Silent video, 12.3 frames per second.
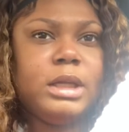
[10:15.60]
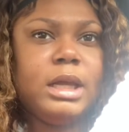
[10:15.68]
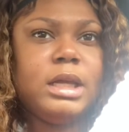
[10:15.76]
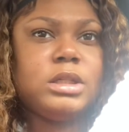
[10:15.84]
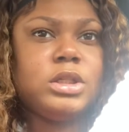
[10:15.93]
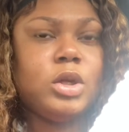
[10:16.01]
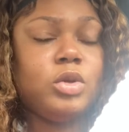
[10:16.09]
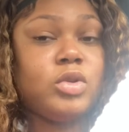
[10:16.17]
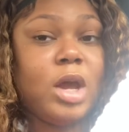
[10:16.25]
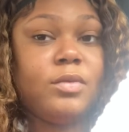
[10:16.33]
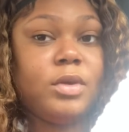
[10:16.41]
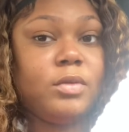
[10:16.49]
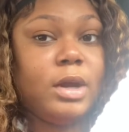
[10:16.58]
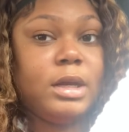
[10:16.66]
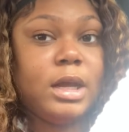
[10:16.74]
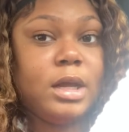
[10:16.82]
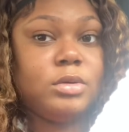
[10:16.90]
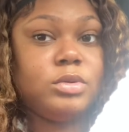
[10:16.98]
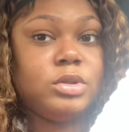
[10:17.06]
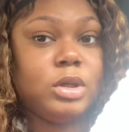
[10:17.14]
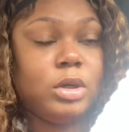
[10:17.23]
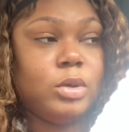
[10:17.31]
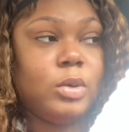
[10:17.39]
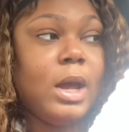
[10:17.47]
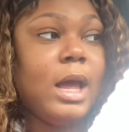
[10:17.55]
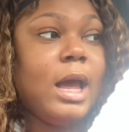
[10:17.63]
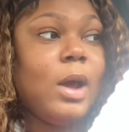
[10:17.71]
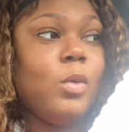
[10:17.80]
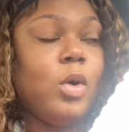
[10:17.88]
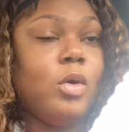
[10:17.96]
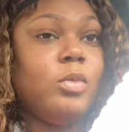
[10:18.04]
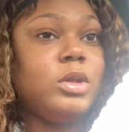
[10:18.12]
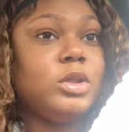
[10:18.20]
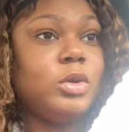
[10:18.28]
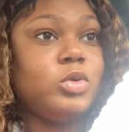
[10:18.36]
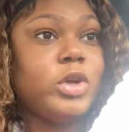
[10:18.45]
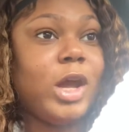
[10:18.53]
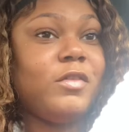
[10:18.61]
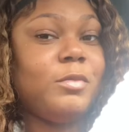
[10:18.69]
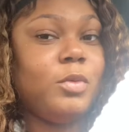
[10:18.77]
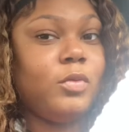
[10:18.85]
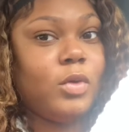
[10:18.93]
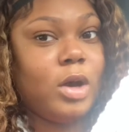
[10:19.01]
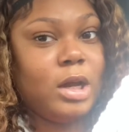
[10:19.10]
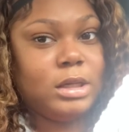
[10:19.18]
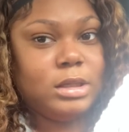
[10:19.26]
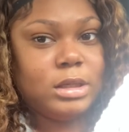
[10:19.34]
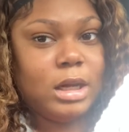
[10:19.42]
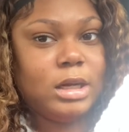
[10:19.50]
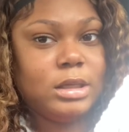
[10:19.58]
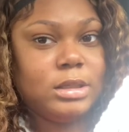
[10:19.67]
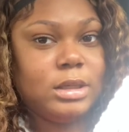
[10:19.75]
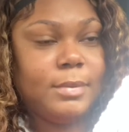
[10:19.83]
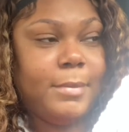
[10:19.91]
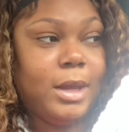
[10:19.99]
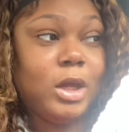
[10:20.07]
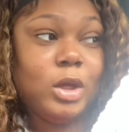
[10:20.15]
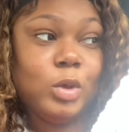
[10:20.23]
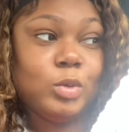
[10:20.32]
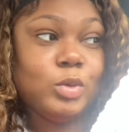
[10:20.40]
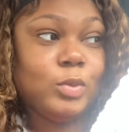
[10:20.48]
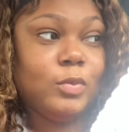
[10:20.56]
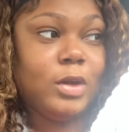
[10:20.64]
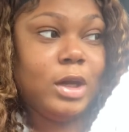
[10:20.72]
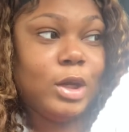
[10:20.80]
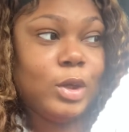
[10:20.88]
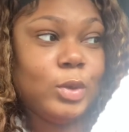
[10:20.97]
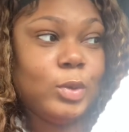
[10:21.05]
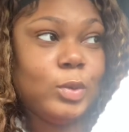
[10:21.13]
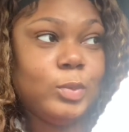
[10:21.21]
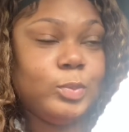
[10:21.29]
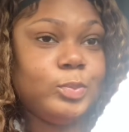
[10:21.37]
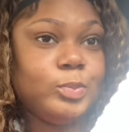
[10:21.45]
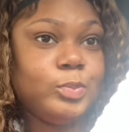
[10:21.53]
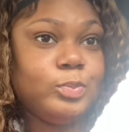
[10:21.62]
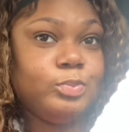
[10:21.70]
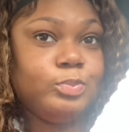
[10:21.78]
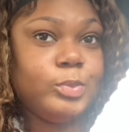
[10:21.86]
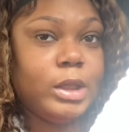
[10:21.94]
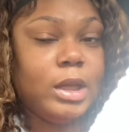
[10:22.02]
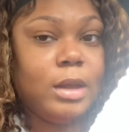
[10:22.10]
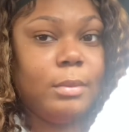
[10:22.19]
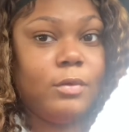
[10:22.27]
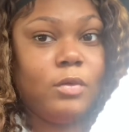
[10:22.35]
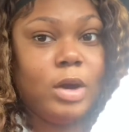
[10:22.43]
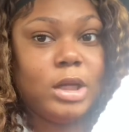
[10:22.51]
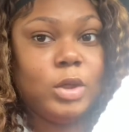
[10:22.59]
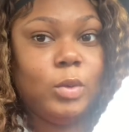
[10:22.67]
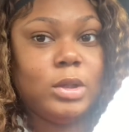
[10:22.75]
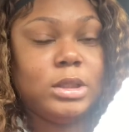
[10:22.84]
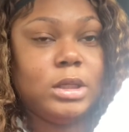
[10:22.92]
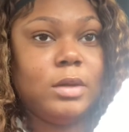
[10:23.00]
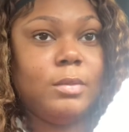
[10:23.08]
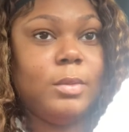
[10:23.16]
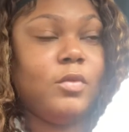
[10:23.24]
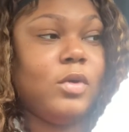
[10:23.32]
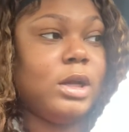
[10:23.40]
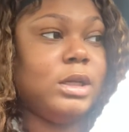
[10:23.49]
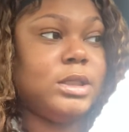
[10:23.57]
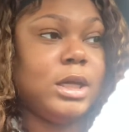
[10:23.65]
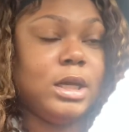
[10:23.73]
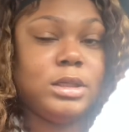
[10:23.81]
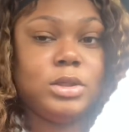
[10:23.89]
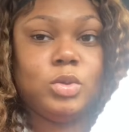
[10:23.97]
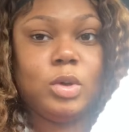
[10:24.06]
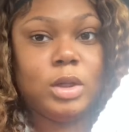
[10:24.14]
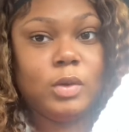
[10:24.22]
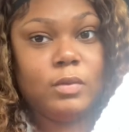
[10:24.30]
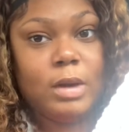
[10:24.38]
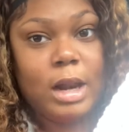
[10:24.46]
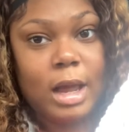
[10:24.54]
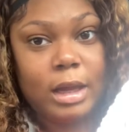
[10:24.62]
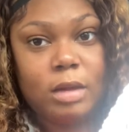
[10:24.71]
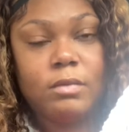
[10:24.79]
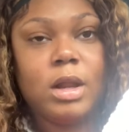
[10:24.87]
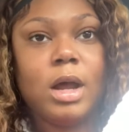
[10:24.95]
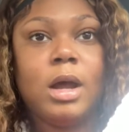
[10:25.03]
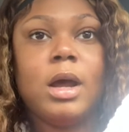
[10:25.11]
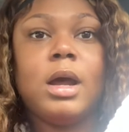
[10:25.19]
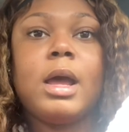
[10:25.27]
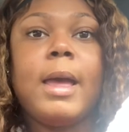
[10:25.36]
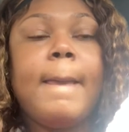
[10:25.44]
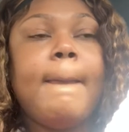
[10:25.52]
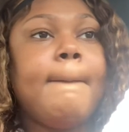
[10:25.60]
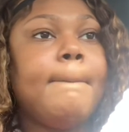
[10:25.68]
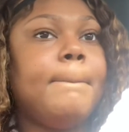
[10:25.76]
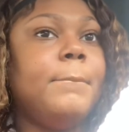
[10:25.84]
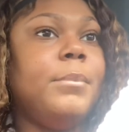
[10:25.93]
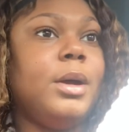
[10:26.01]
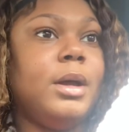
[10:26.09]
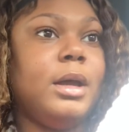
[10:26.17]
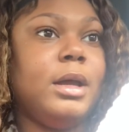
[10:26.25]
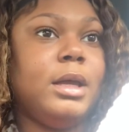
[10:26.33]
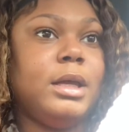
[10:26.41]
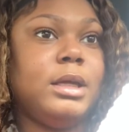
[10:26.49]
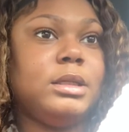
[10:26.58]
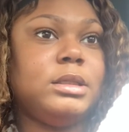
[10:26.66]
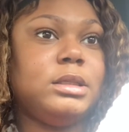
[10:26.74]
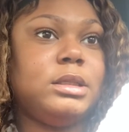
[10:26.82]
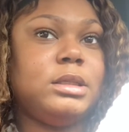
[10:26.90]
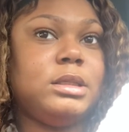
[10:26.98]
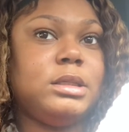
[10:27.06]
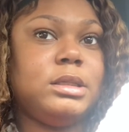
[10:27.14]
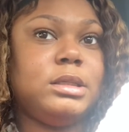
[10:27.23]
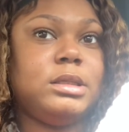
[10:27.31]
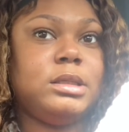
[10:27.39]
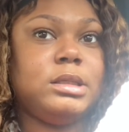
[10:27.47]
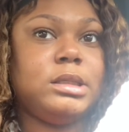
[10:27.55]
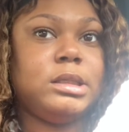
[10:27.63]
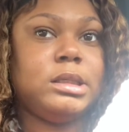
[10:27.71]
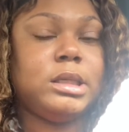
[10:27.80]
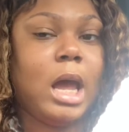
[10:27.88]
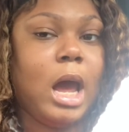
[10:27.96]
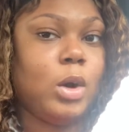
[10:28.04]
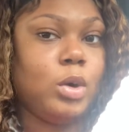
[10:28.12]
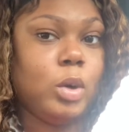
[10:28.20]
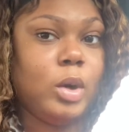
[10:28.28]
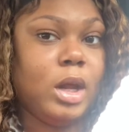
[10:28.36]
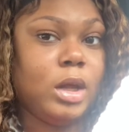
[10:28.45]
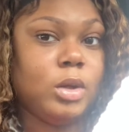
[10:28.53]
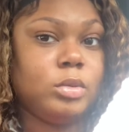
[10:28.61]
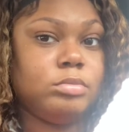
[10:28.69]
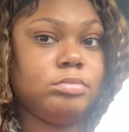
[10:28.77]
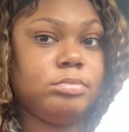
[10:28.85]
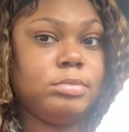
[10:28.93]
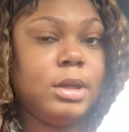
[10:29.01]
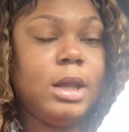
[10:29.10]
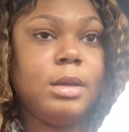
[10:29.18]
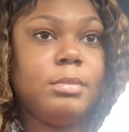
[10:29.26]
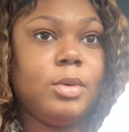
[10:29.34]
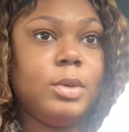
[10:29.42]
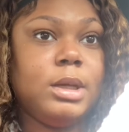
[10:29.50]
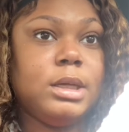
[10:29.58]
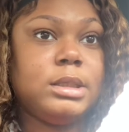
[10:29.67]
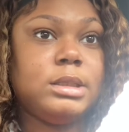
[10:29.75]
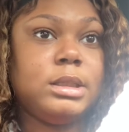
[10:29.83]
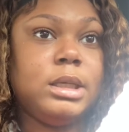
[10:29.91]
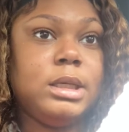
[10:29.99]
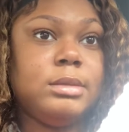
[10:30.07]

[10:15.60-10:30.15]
traffic is no traffic right now. So, well, it was no traffic before I decided to make a YouTube video. Before I decided to do a little vloggy vlog. But I don't know now. But we're gonna see.